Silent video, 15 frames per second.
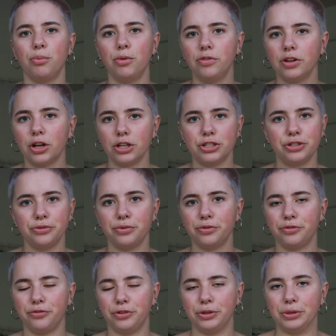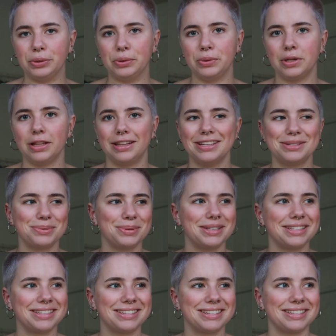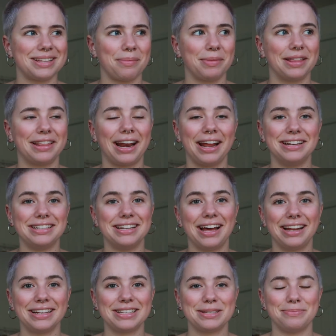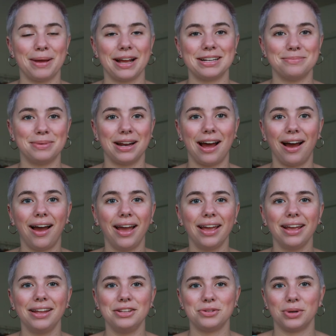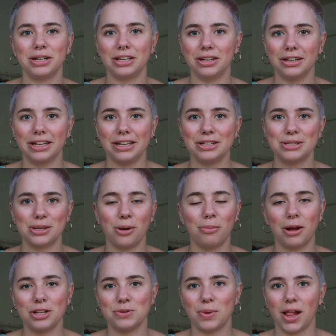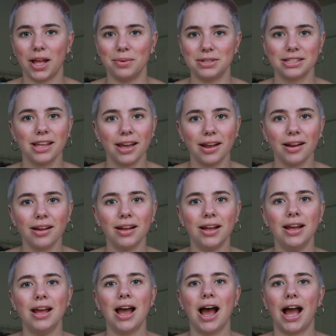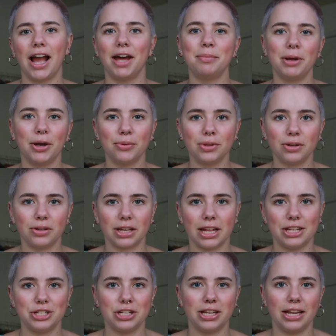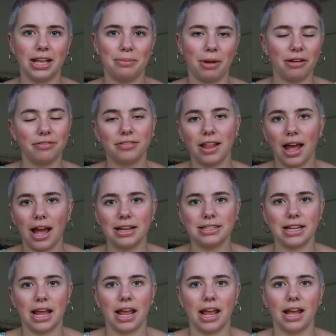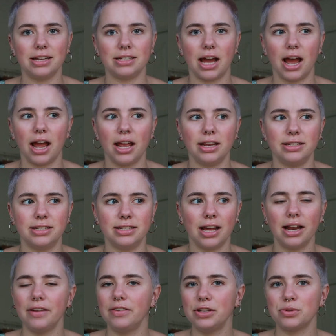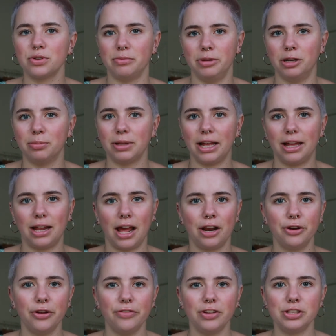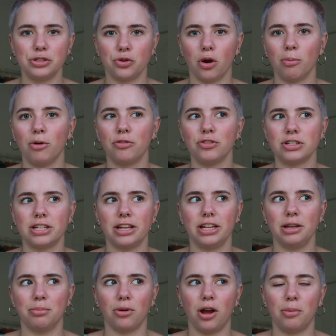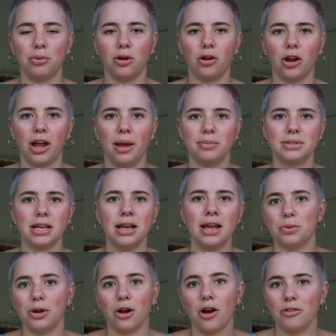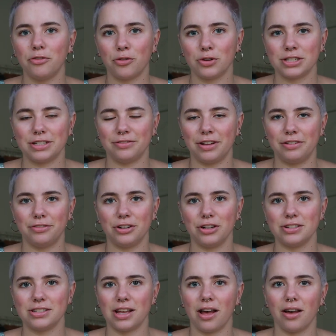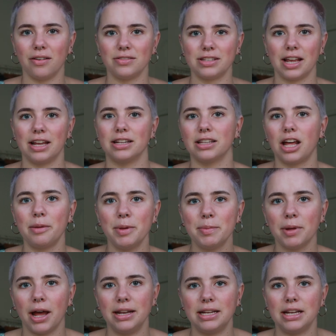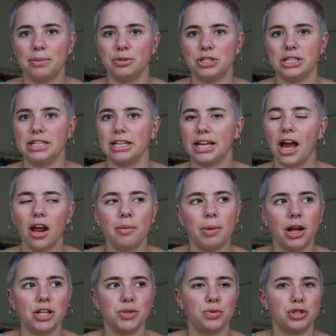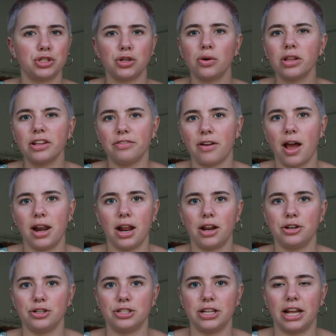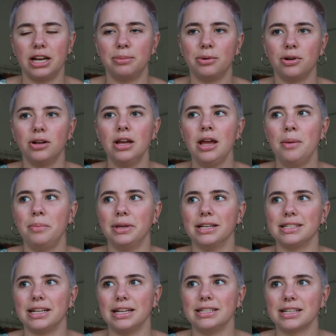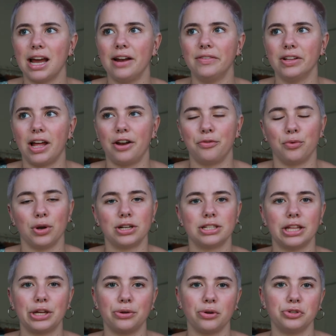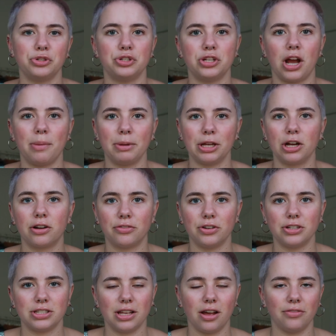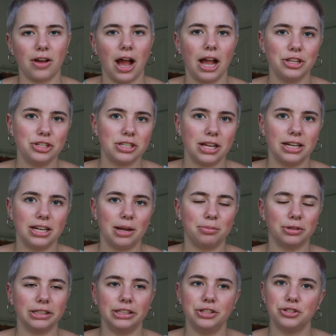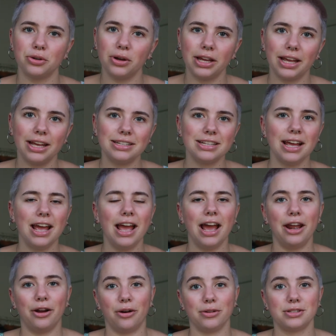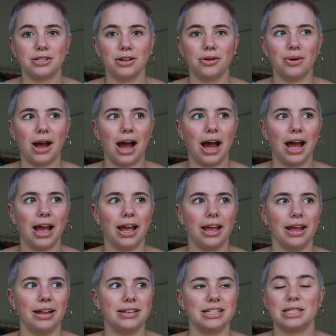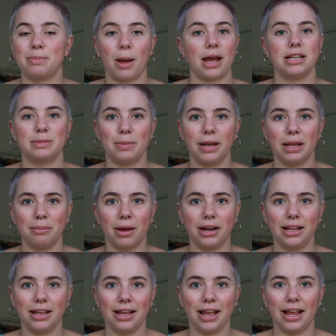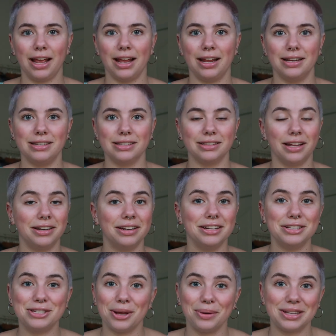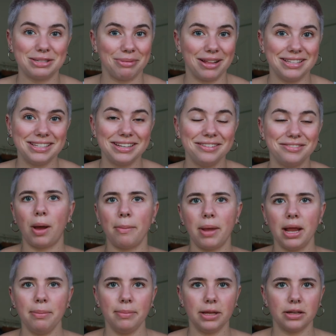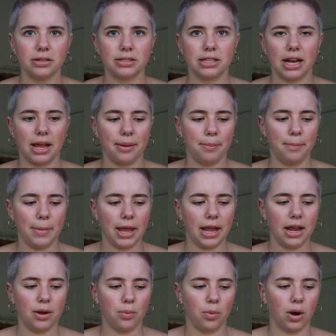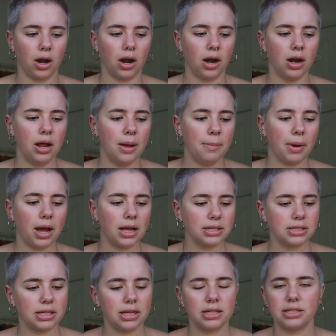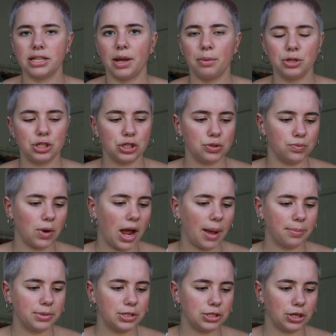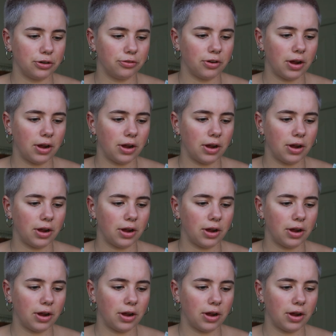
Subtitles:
moving on to food, this was something that I did not expect, but I enjoyed cooking so much while I was there. I had my own little kitchen in my flat, and I did not have any sort of meal plan. I don't know if that's normal for studying abroad programs. So we were all forced to fend for ourselves, and a lot of people ended up just eating out a bunch, which is totally fine and understandable, because it is kind of a lot of work to like grocery shop and cook for yourself. I just ended up really enjoying it. And also, I despise spending money, and London is so expensive. My main meals that I made were pasta, sandwiches, wraps, stir